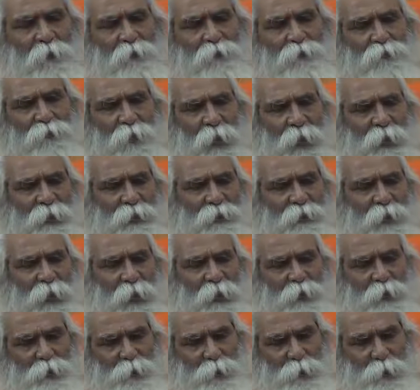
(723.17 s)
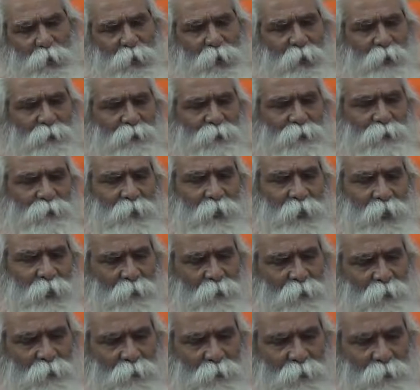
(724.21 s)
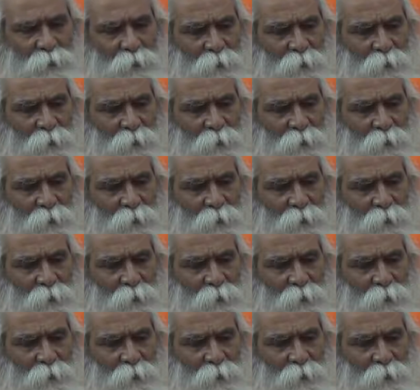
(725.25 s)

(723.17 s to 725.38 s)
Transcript: of false experiences